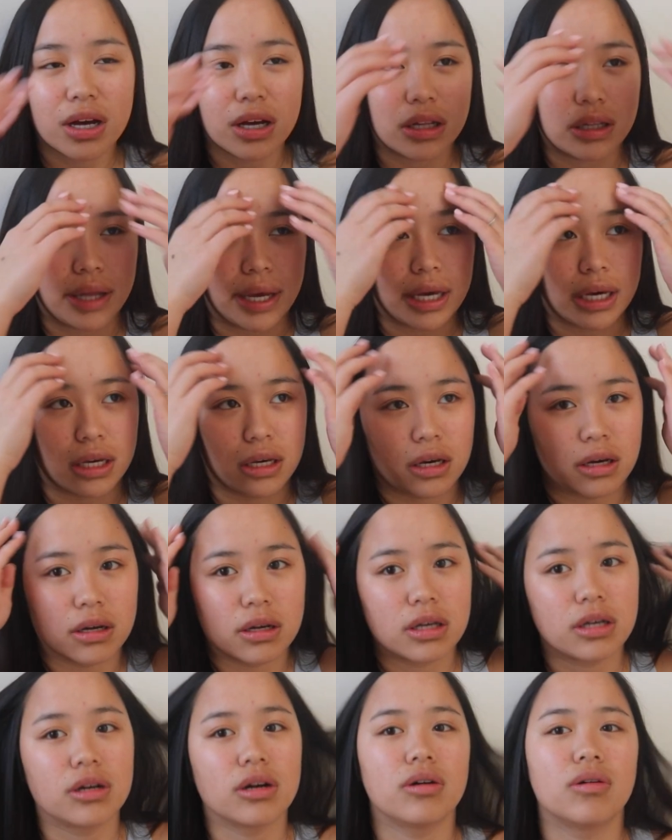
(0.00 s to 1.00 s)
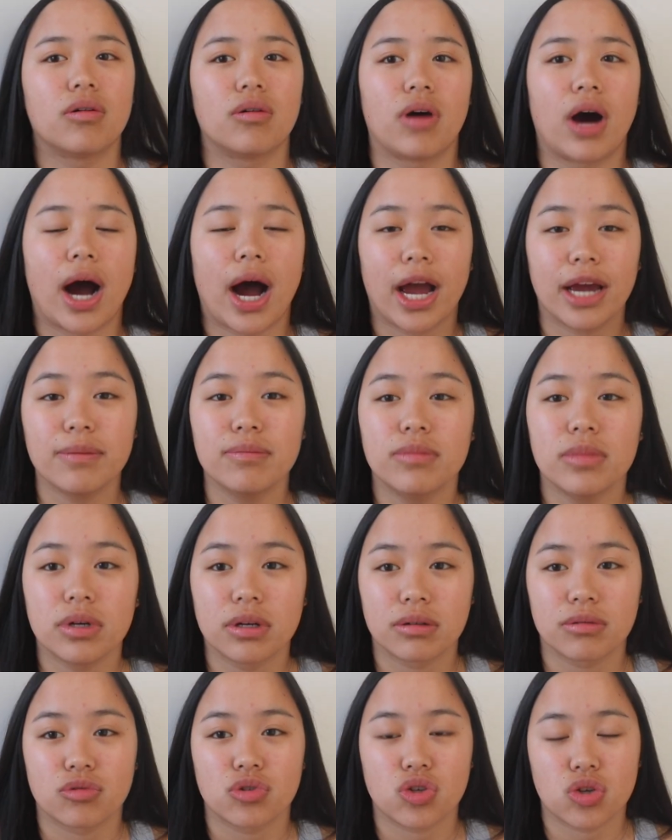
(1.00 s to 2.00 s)
Like, you know,
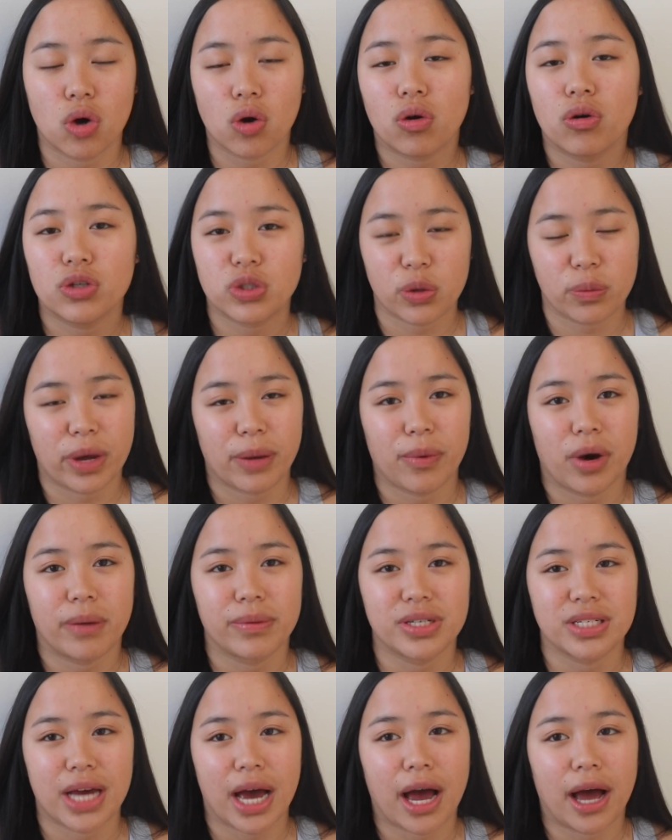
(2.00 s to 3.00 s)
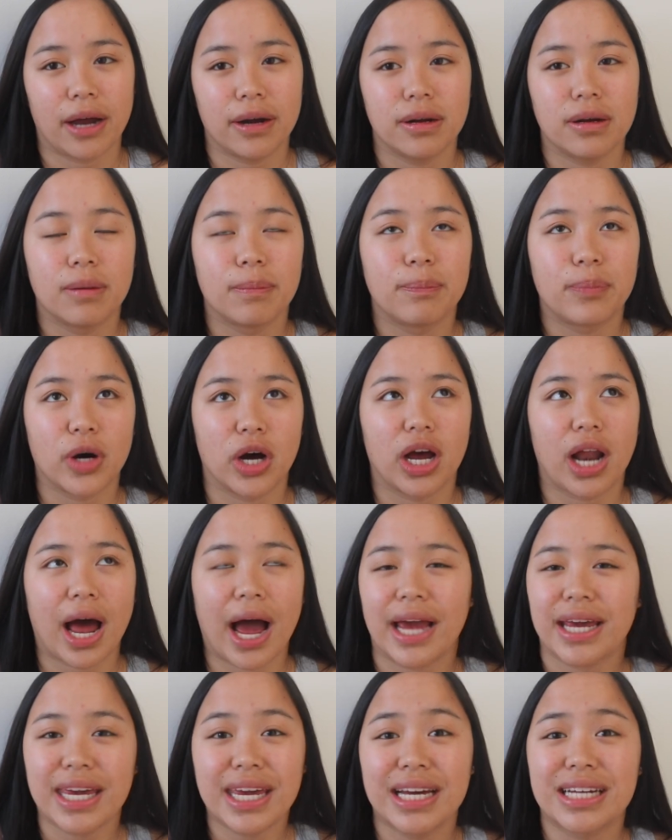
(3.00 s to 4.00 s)
I'm so close with my mom and dad, but
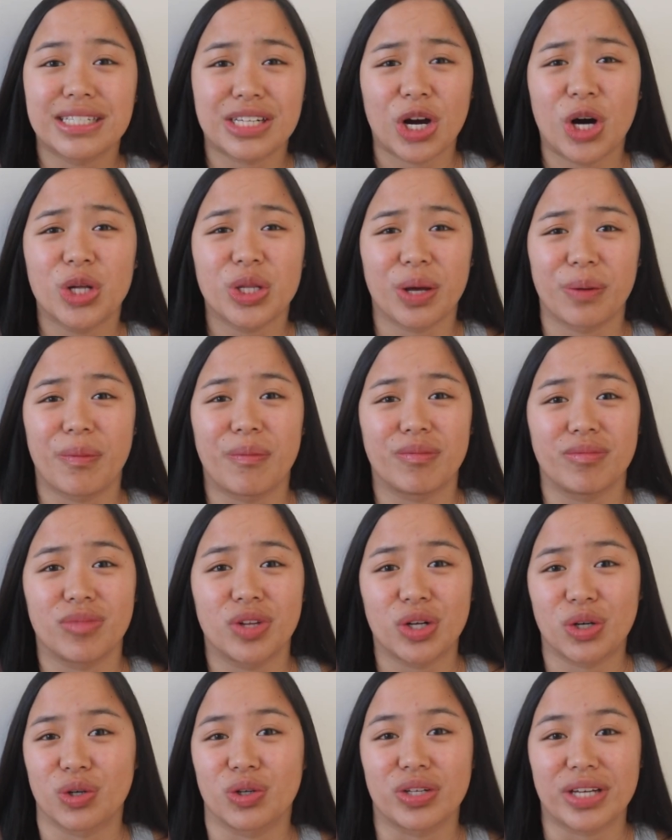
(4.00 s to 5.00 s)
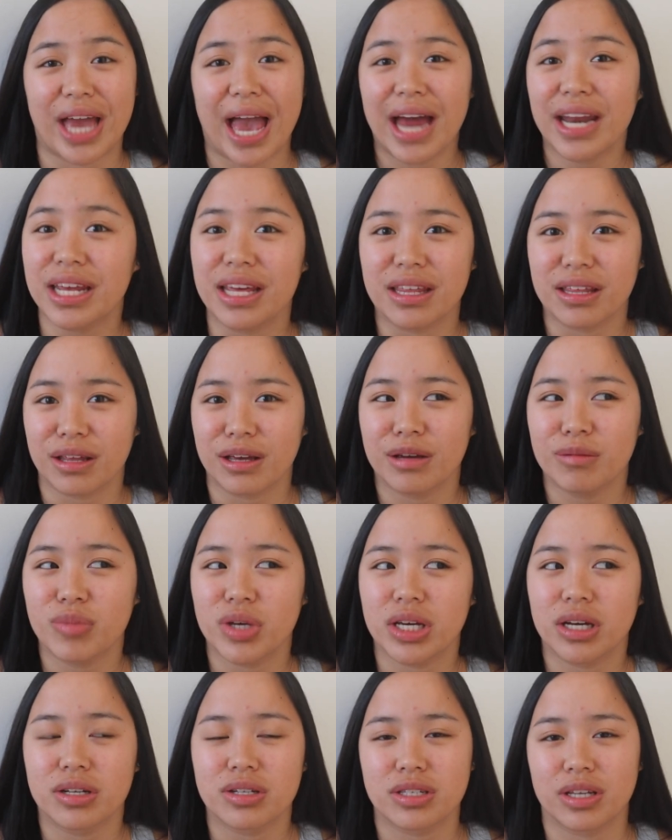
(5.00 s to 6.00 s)
I can't tell them literally anything
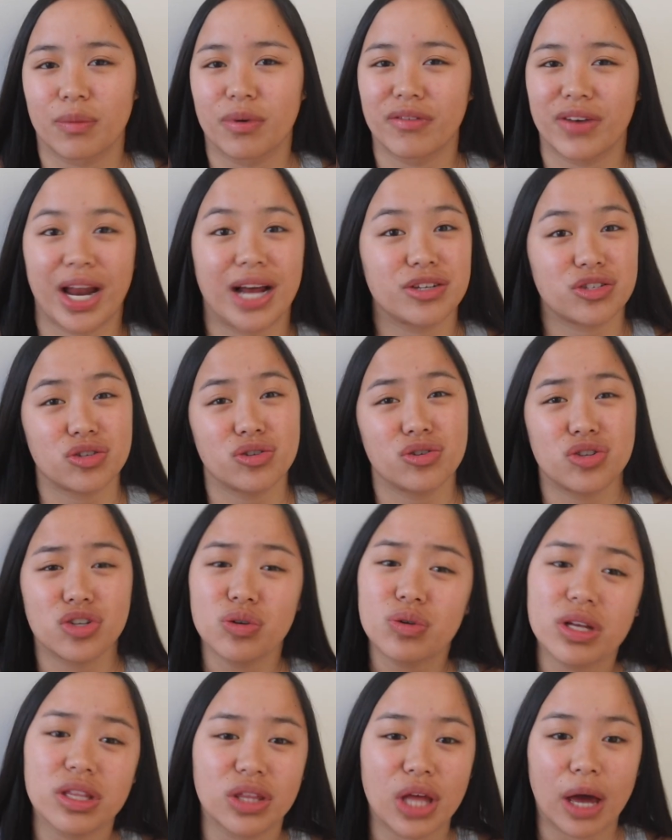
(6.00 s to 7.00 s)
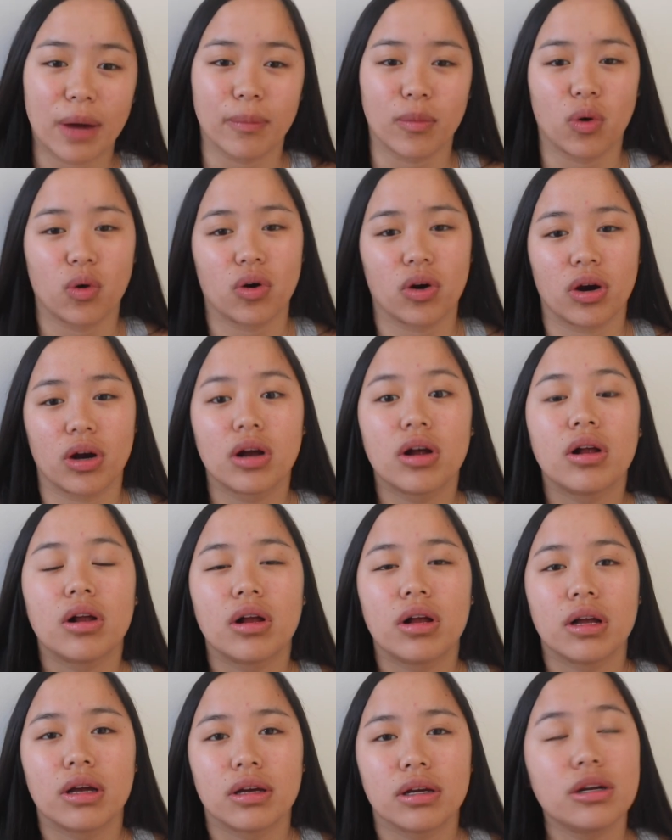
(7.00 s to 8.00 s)
because some of it has to do with them. Or,
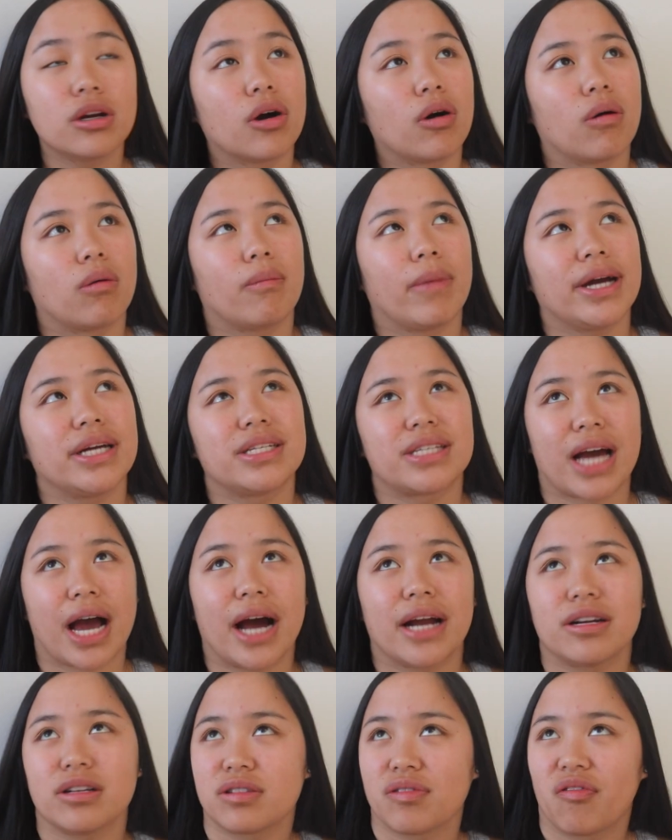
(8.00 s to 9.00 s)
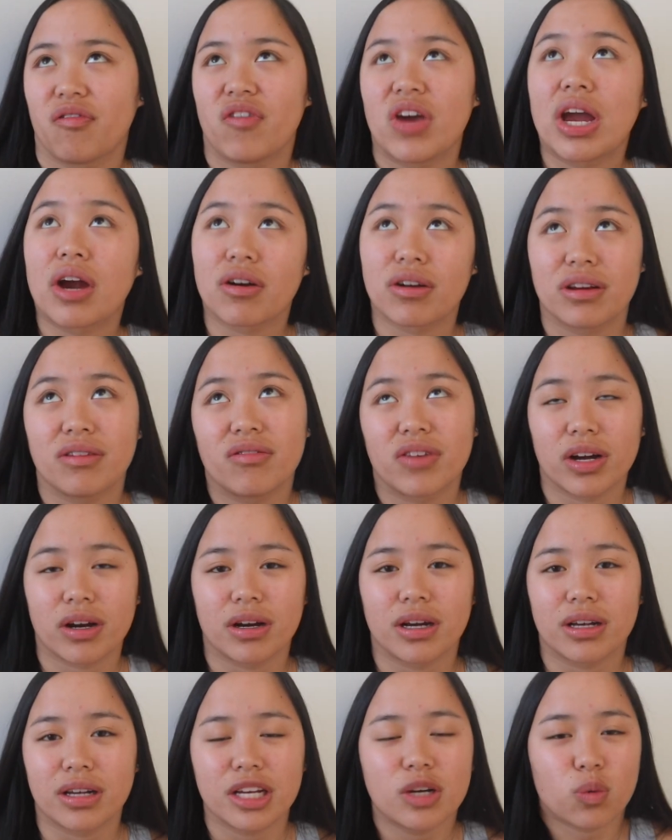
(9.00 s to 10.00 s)
you know, my dad is very,
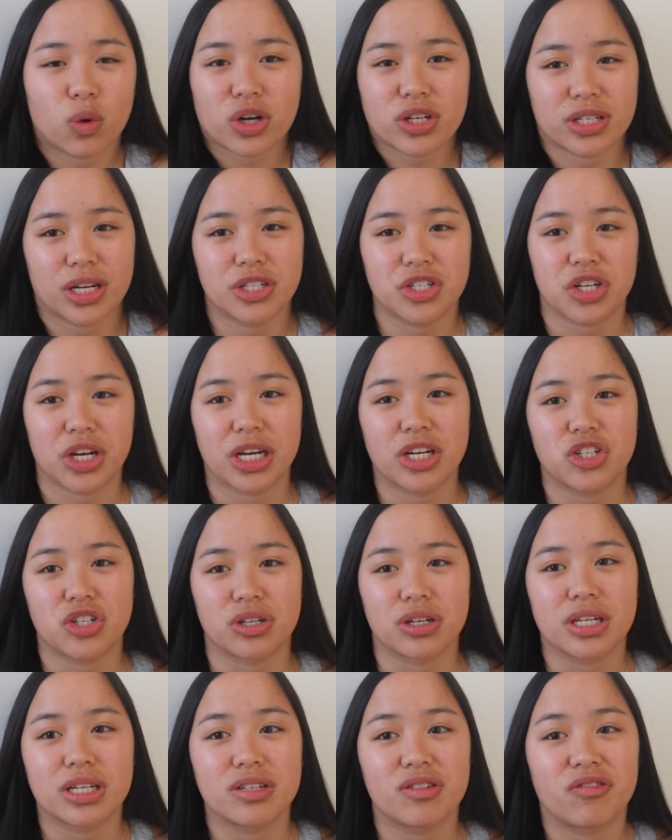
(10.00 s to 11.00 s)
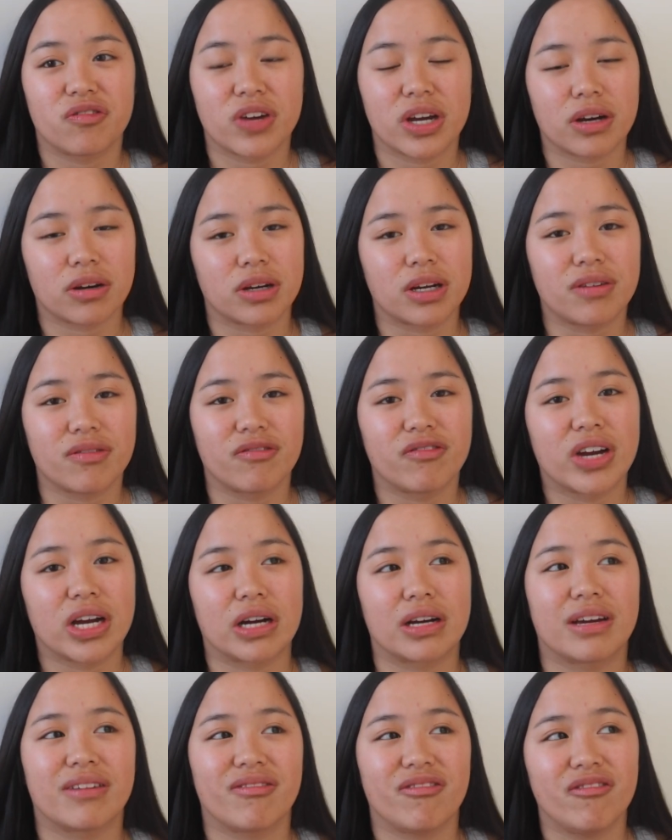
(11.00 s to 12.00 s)
very, he works in education. He's very,
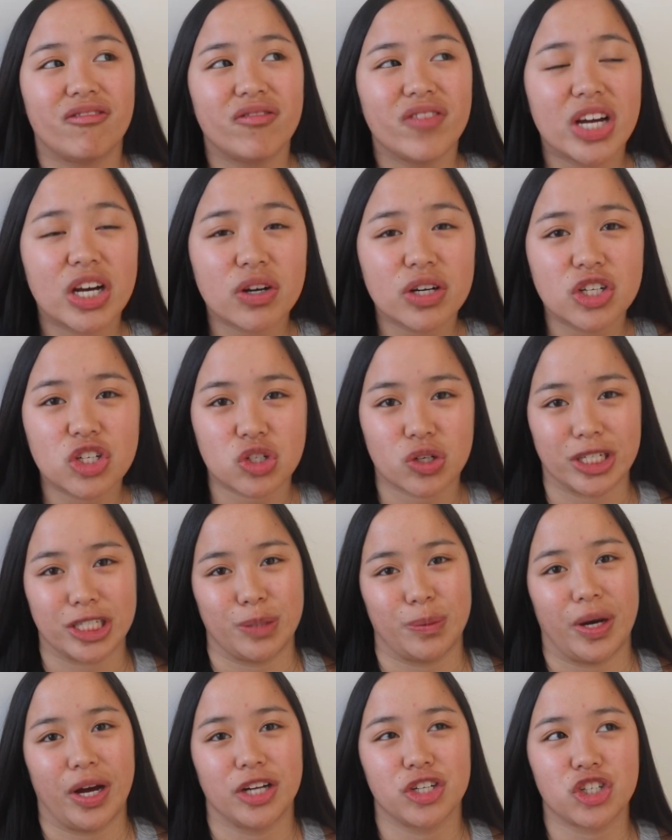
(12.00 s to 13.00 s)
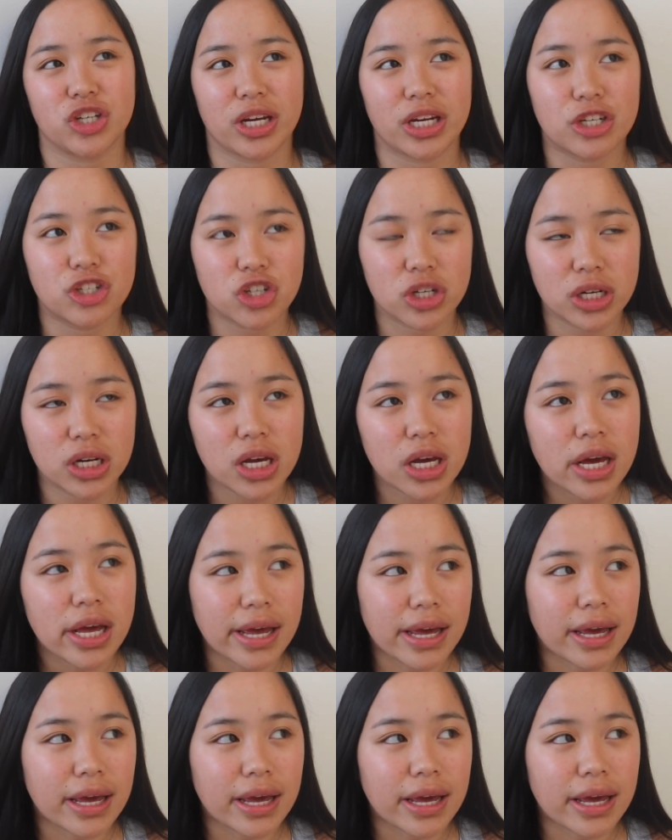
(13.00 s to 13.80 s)
very, very strict about education.